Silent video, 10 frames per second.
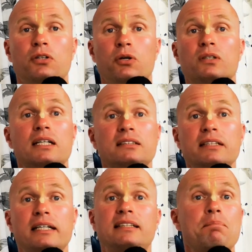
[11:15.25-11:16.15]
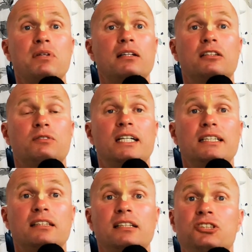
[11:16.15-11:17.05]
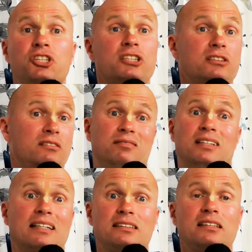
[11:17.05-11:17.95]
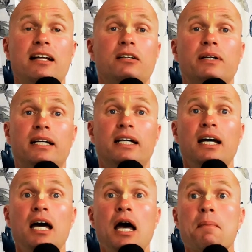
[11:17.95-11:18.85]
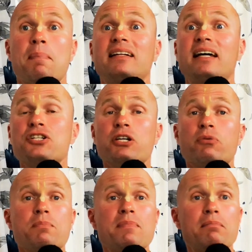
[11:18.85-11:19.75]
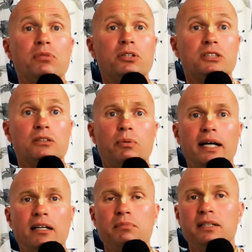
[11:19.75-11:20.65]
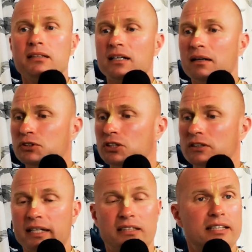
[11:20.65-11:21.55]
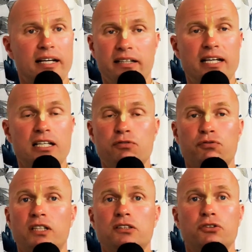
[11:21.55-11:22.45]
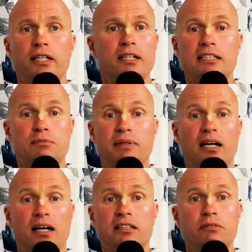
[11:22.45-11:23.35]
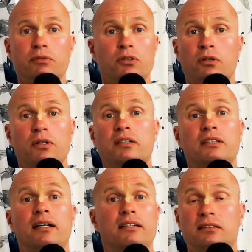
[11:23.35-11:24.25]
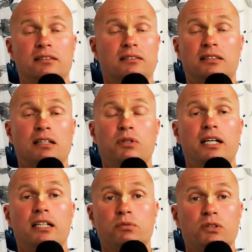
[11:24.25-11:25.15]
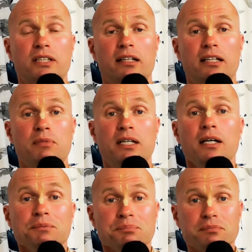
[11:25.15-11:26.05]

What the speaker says: girl doesn't accept that advice and just does it anyway. But then she remembers, oh, wait a minute, I'm just exactly as frustrated as my auntie or as someone else was telling me.